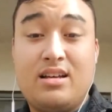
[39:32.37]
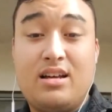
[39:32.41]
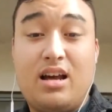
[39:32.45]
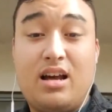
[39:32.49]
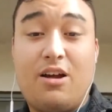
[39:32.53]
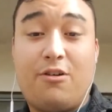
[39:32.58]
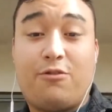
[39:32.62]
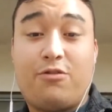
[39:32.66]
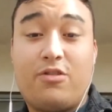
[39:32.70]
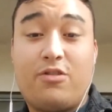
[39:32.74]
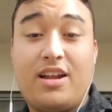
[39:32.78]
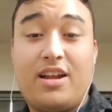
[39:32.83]

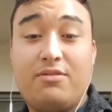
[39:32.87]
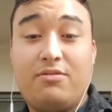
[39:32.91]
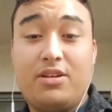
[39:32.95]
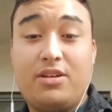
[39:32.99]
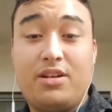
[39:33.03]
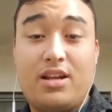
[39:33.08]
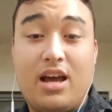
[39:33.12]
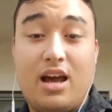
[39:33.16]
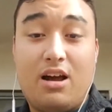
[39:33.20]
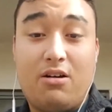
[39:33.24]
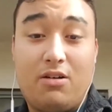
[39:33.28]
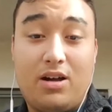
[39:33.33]
A friend
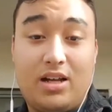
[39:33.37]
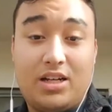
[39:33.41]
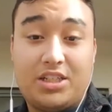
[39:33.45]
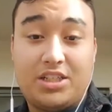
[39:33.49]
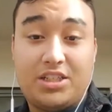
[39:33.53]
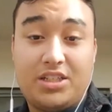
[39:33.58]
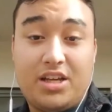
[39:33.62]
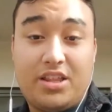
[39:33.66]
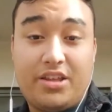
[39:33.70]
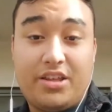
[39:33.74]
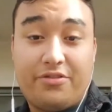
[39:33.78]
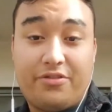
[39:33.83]
would not watch
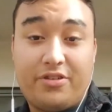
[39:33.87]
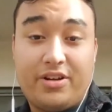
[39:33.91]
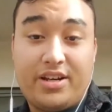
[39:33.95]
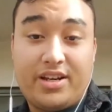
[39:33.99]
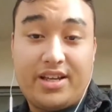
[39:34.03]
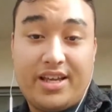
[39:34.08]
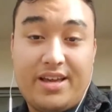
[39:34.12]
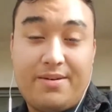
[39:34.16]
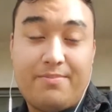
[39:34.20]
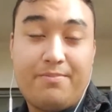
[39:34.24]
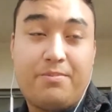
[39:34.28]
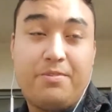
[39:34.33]
another friend
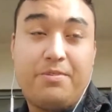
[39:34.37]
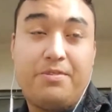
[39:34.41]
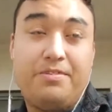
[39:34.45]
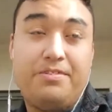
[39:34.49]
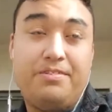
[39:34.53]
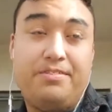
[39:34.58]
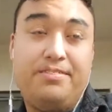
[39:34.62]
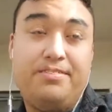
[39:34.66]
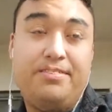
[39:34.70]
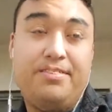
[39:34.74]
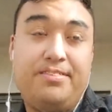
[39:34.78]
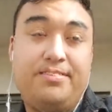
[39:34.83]
get
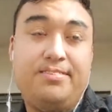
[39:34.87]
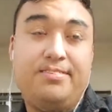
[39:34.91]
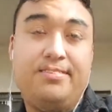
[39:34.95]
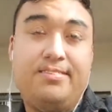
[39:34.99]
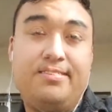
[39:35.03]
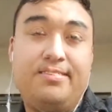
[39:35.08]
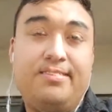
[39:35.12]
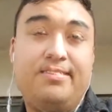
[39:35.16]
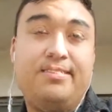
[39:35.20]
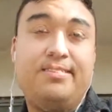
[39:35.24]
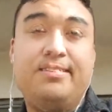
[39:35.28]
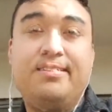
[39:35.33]
burned.
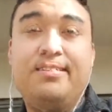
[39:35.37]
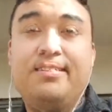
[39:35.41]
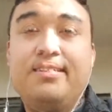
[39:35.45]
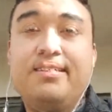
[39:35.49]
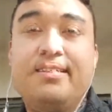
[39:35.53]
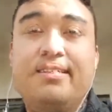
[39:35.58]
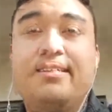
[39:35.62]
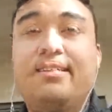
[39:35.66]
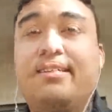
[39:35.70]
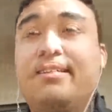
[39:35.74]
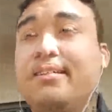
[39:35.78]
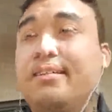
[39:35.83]

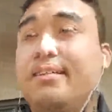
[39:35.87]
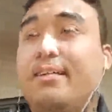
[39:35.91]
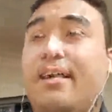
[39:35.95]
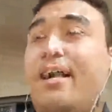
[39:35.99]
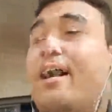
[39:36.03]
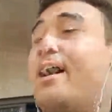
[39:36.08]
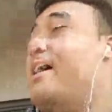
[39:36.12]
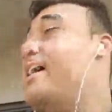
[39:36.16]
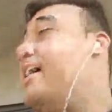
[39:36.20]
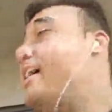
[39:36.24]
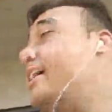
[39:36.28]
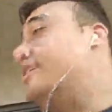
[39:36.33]

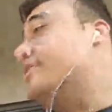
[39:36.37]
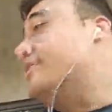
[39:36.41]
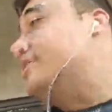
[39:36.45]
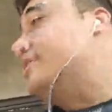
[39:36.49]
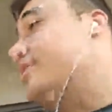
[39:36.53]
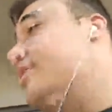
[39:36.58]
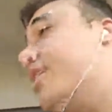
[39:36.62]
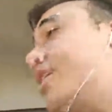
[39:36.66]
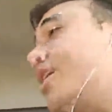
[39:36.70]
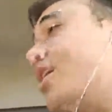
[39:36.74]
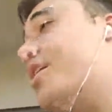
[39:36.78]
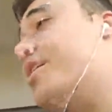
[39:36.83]

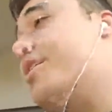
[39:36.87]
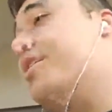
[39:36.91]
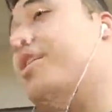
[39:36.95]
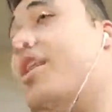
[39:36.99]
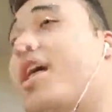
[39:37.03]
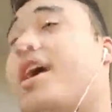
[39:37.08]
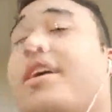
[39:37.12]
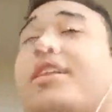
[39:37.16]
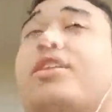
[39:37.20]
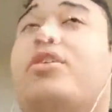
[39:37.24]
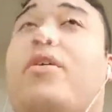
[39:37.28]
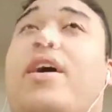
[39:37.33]
It's all in,
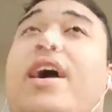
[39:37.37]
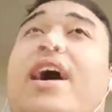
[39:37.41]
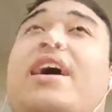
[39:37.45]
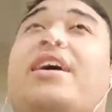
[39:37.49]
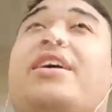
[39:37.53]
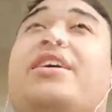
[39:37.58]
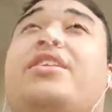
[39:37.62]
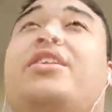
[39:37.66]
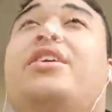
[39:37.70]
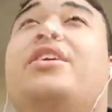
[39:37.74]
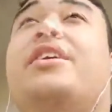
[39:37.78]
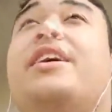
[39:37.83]
like, the way how
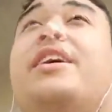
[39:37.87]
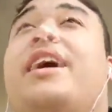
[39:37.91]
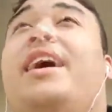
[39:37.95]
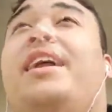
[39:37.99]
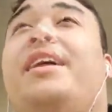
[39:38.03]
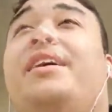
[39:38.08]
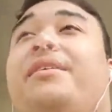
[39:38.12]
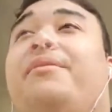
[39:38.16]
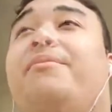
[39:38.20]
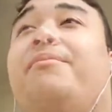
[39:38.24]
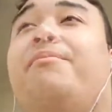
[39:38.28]
you look at it.